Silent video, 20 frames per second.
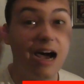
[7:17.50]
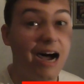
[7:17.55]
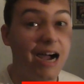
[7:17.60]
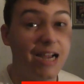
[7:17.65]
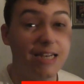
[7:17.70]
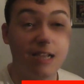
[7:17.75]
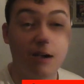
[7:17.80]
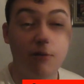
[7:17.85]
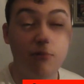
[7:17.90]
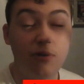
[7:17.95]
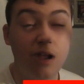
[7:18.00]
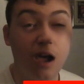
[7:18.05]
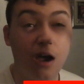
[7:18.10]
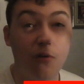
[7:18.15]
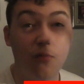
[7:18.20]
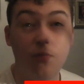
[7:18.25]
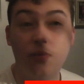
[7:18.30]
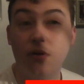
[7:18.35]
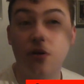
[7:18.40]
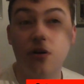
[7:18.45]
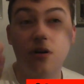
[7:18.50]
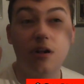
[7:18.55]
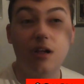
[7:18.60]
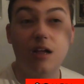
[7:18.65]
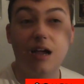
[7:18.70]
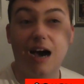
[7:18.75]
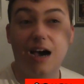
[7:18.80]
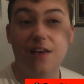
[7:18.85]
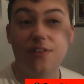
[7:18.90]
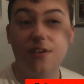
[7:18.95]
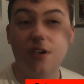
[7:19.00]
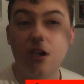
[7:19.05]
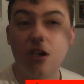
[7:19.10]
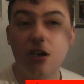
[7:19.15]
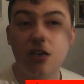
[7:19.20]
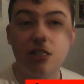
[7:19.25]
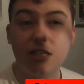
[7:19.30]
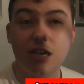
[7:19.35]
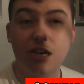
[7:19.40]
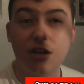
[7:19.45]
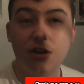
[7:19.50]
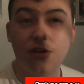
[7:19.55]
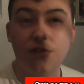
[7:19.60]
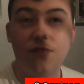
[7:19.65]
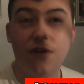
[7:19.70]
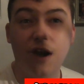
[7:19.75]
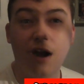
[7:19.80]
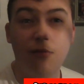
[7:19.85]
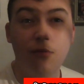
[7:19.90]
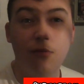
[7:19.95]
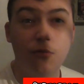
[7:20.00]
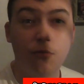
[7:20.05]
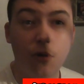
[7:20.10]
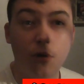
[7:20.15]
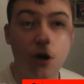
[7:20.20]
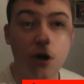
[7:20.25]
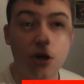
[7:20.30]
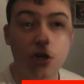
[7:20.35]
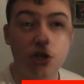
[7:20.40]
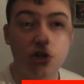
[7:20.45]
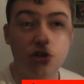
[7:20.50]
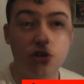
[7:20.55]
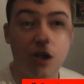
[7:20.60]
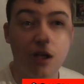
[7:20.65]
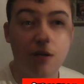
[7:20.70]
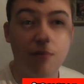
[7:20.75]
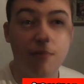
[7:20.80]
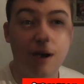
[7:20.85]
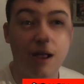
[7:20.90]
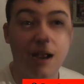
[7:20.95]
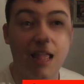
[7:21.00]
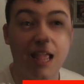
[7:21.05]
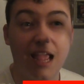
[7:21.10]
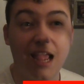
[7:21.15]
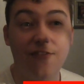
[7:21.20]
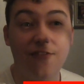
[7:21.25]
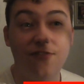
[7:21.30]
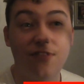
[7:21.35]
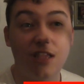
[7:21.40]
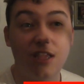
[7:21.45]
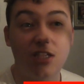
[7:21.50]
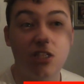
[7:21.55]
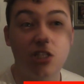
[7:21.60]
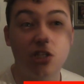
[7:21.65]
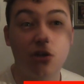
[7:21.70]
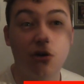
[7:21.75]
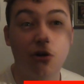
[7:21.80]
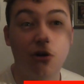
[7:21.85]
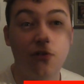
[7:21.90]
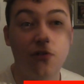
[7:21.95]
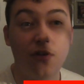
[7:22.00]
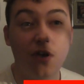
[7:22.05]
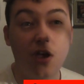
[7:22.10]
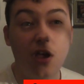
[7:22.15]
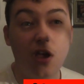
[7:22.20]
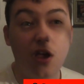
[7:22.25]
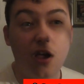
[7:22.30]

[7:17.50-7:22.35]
I don't know, but I think a Gerstlauer Eurofighter would work at Drayton Manor if they sort of